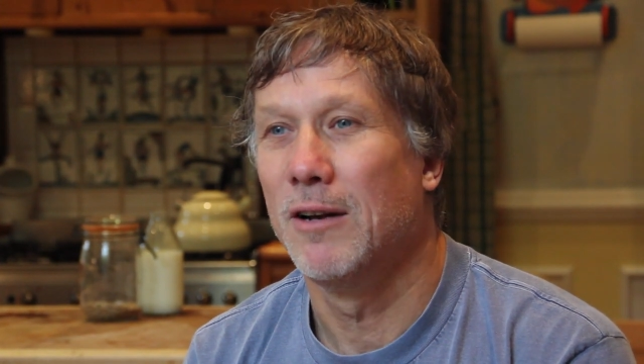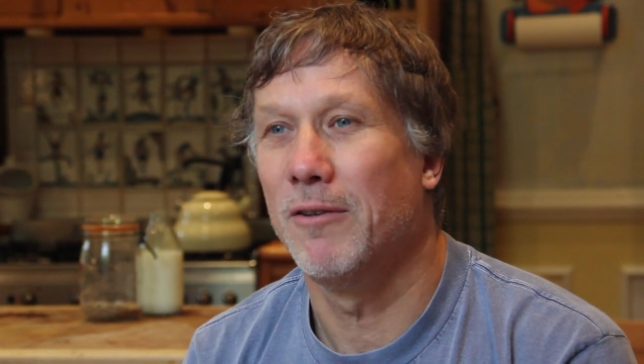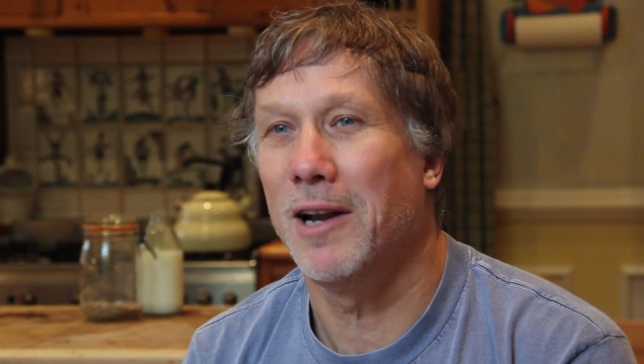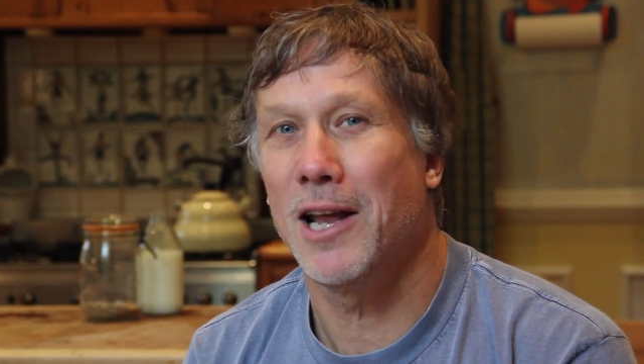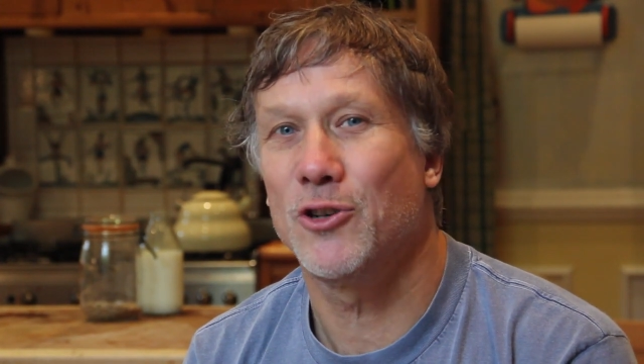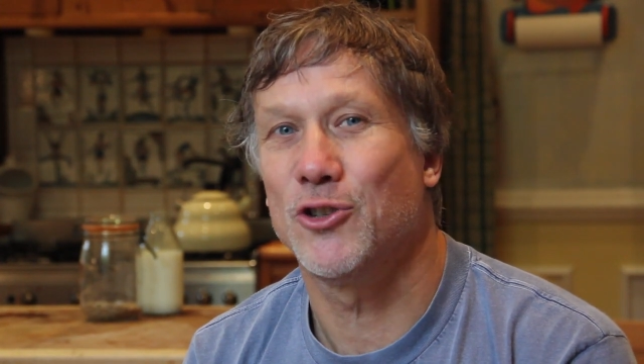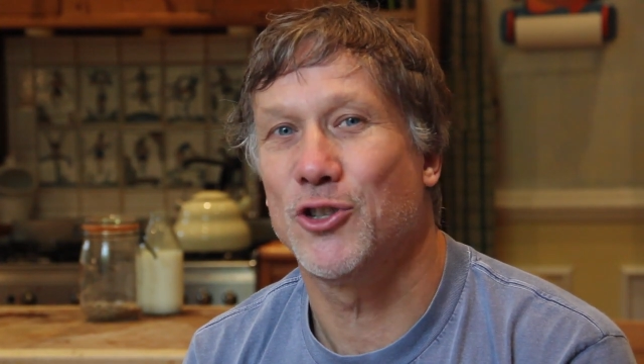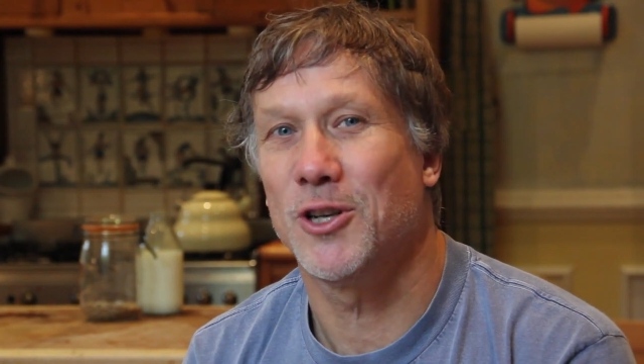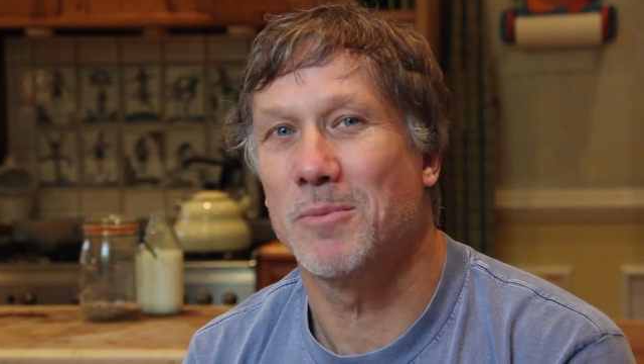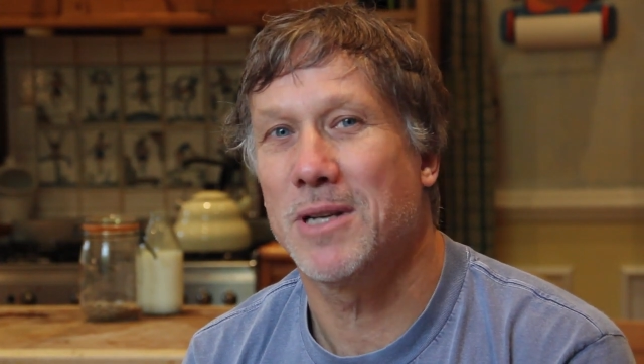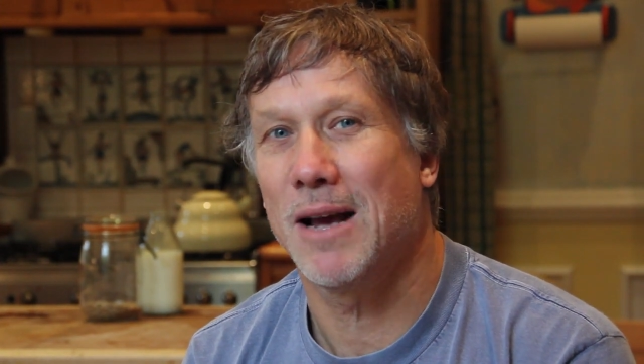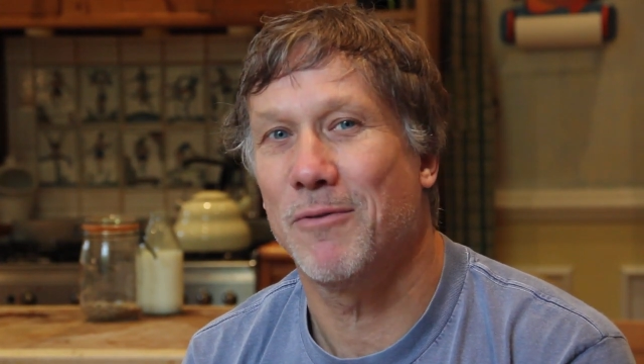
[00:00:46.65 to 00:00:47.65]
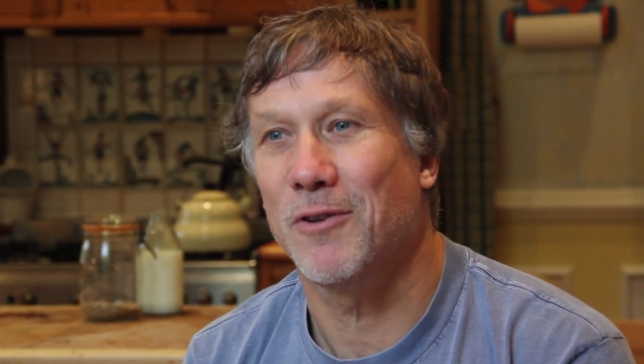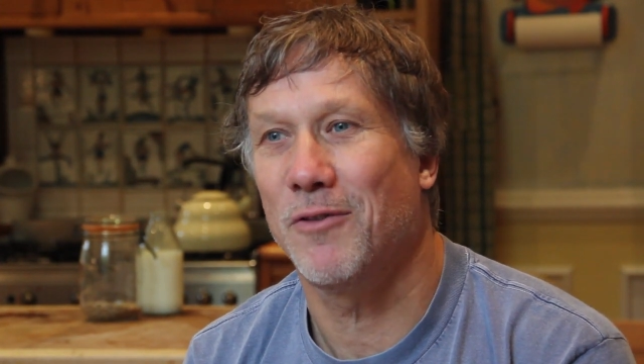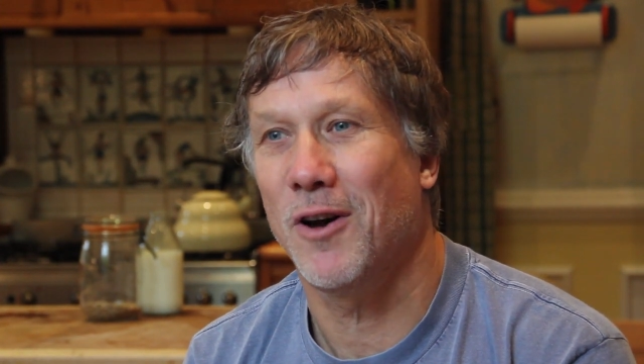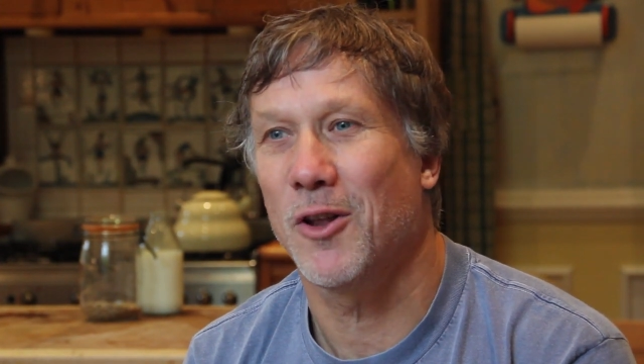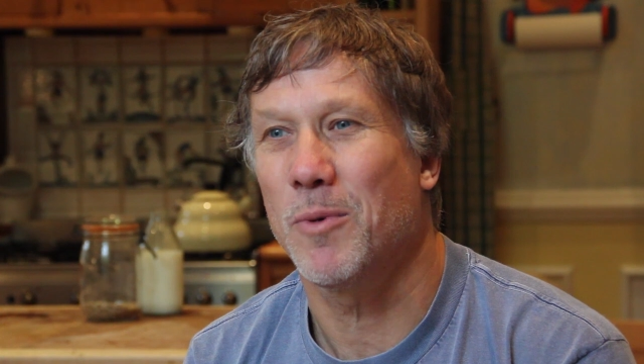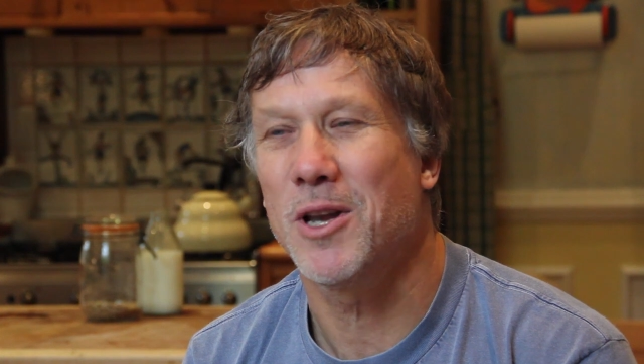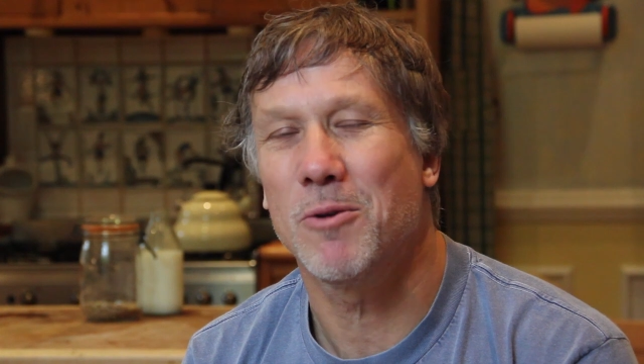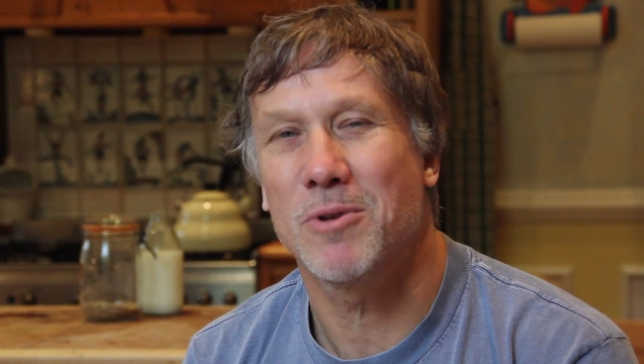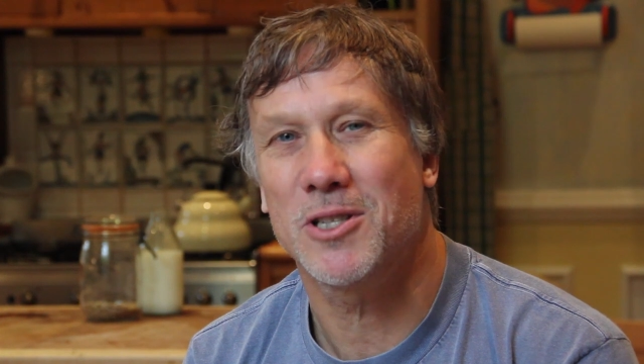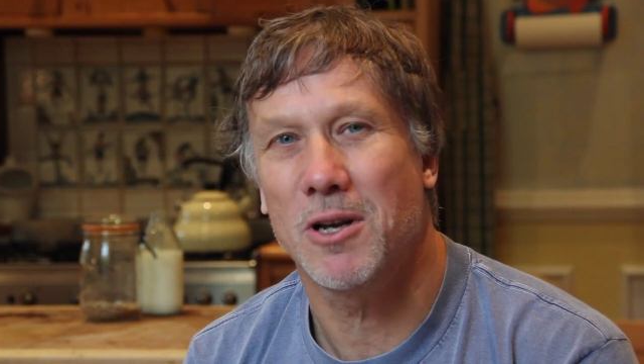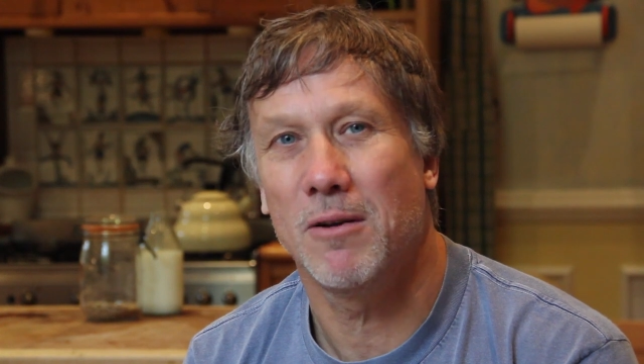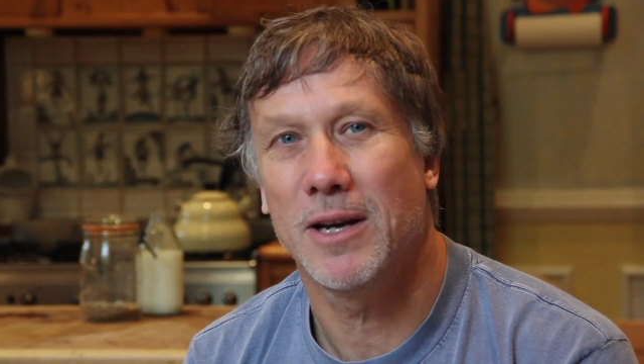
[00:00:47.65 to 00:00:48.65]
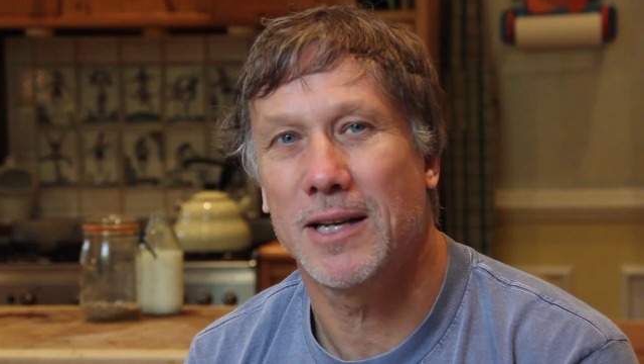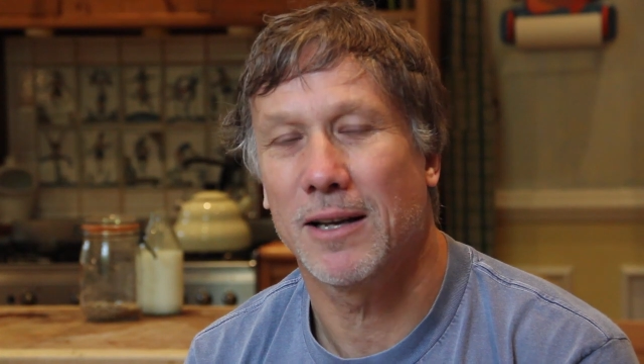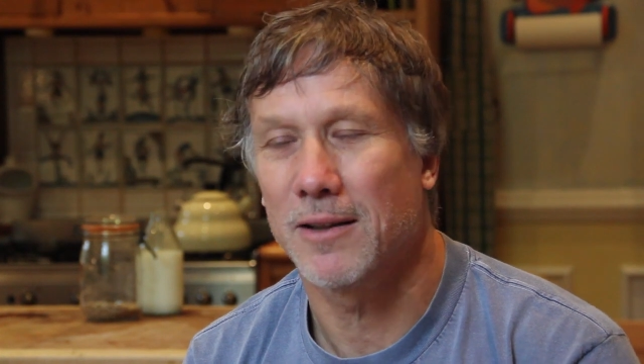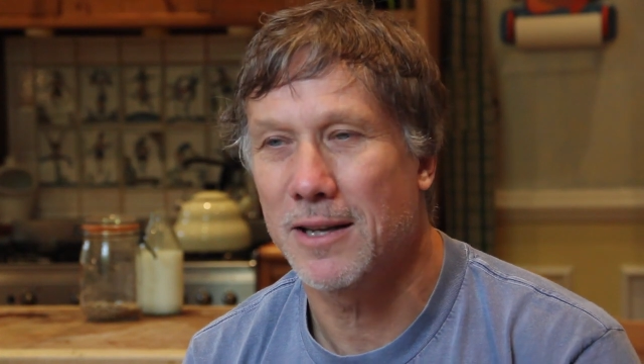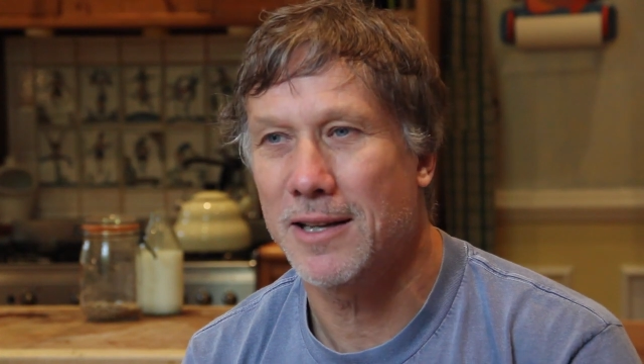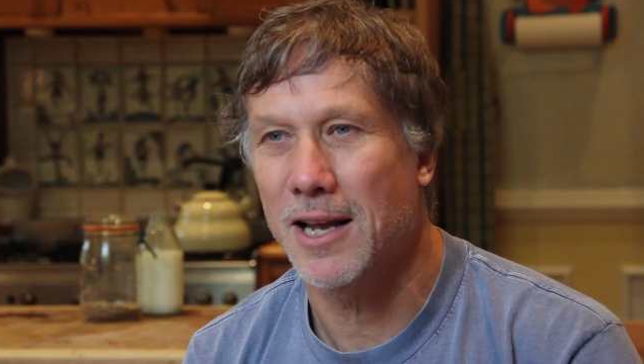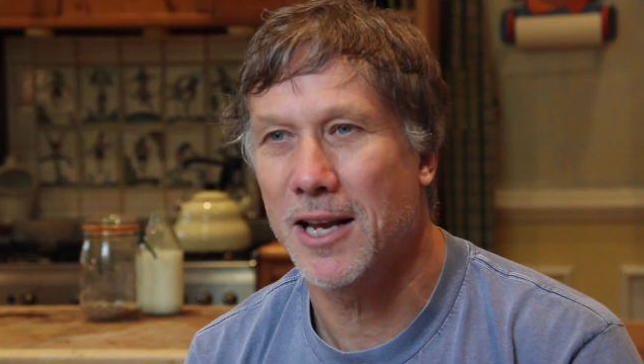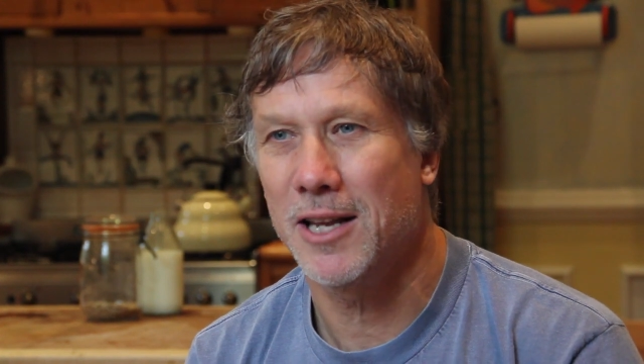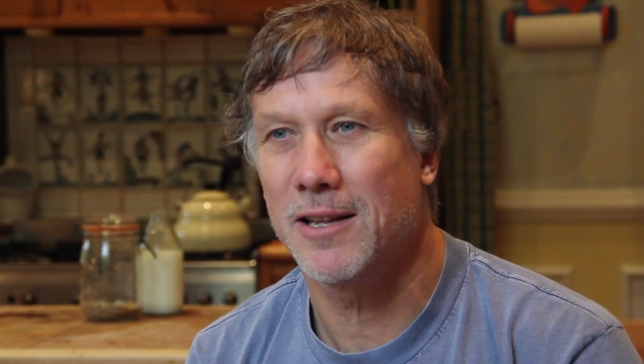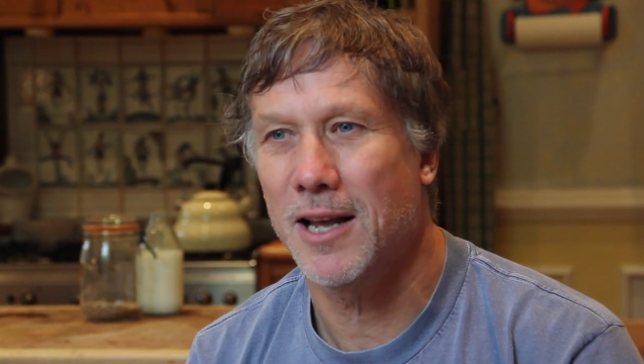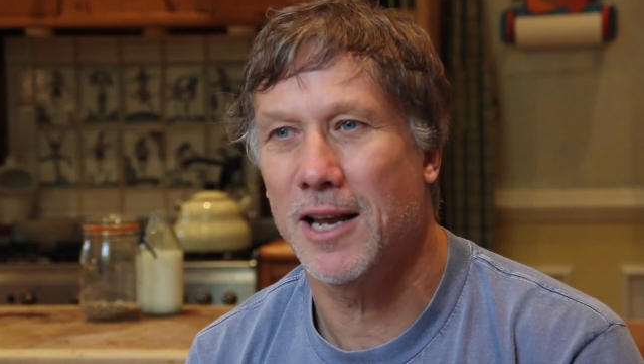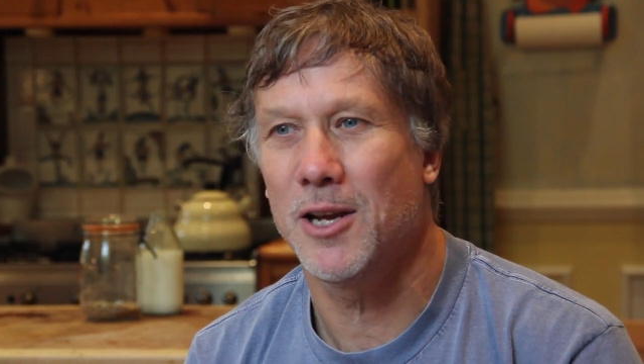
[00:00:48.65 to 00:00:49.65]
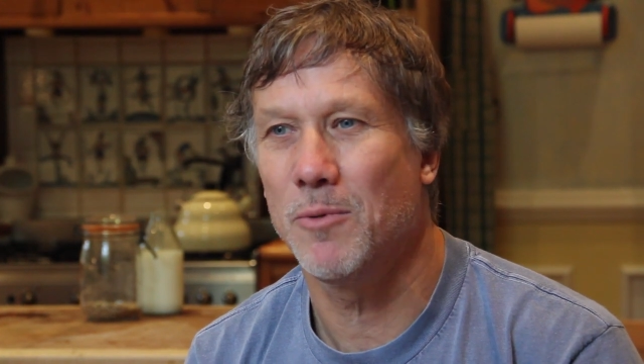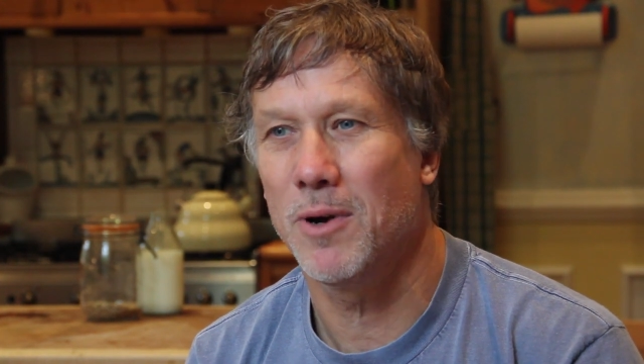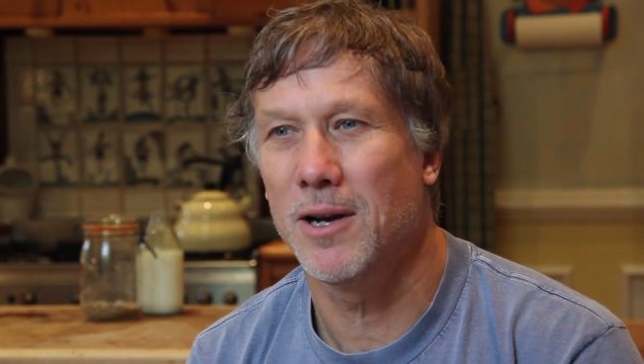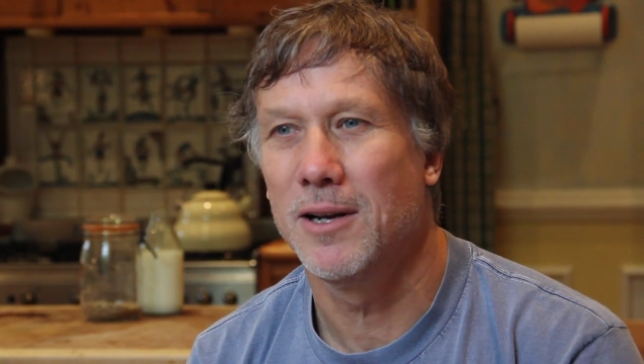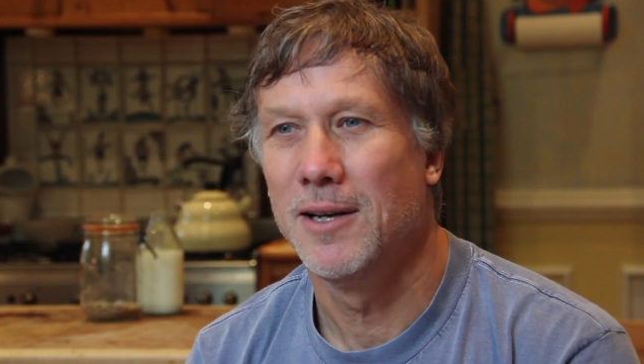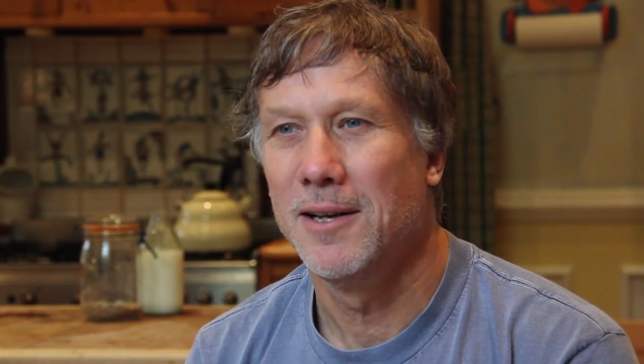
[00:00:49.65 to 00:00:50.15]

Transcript: relationship to have your father when you were so little, that there you were